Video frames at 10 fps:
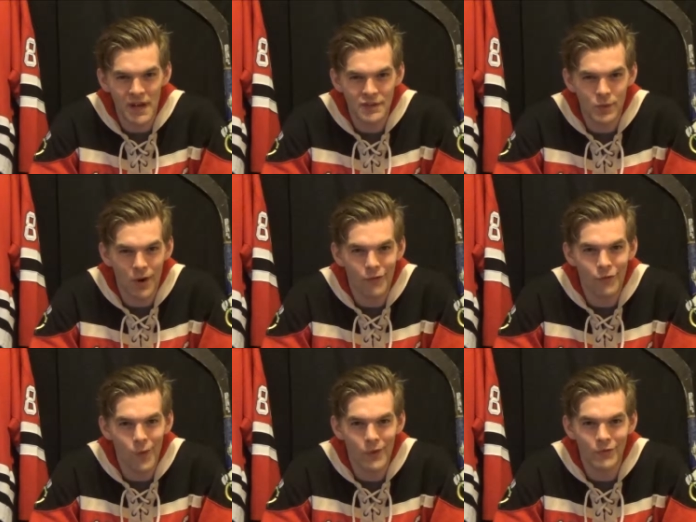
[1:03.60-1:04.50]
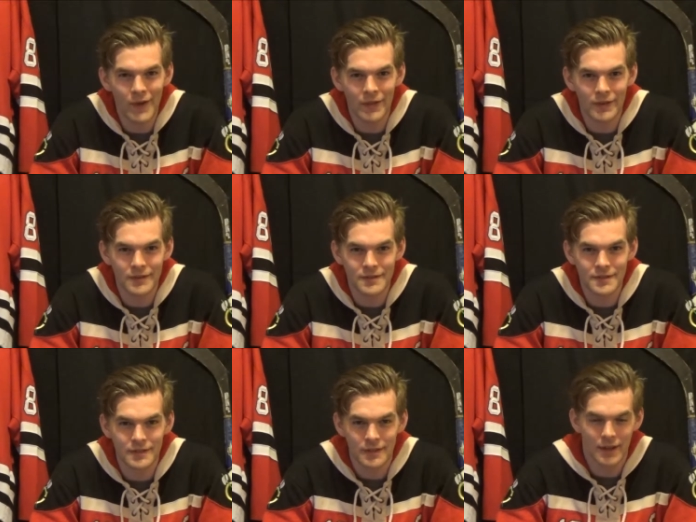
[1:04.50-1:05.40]
it on to our four
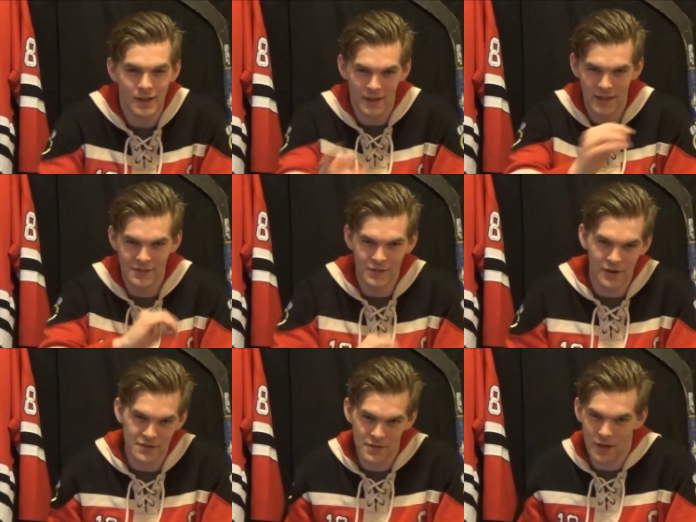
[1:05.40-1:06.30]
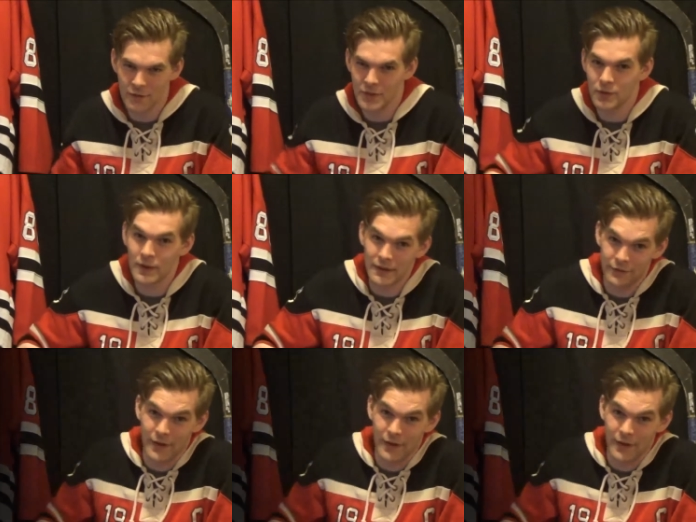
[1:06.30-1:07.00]
feathers. Let's start us off with a green